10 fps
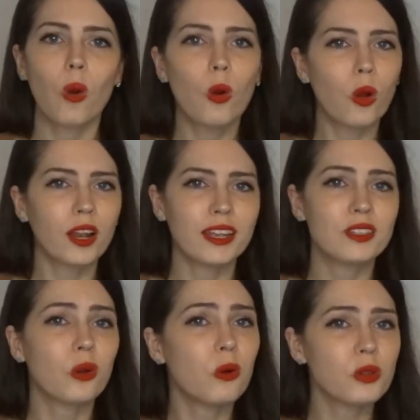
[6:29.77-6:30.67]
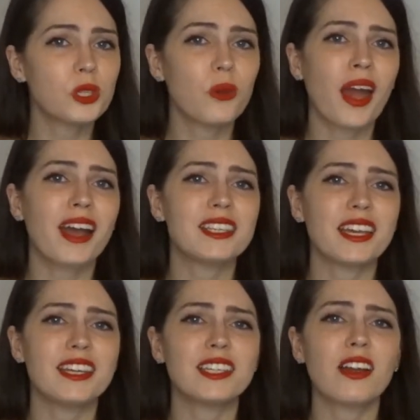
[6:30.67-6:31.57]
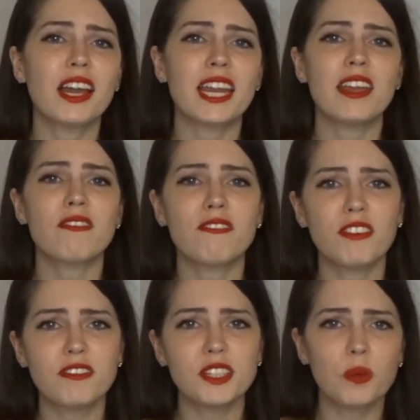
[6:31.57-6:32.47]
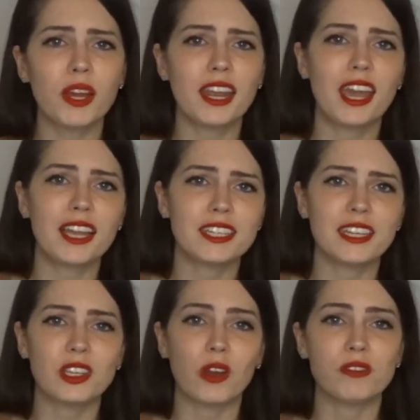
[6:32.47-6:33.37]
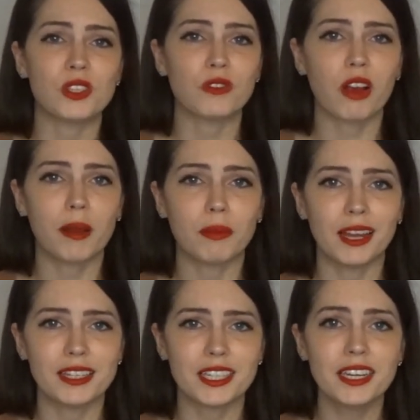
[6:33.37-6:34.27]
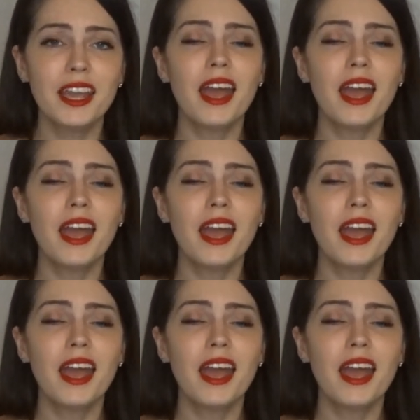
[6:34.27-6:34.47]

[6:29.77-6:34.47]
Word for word: Auckland also has a tiny fifty-one hectares of Syrah planted,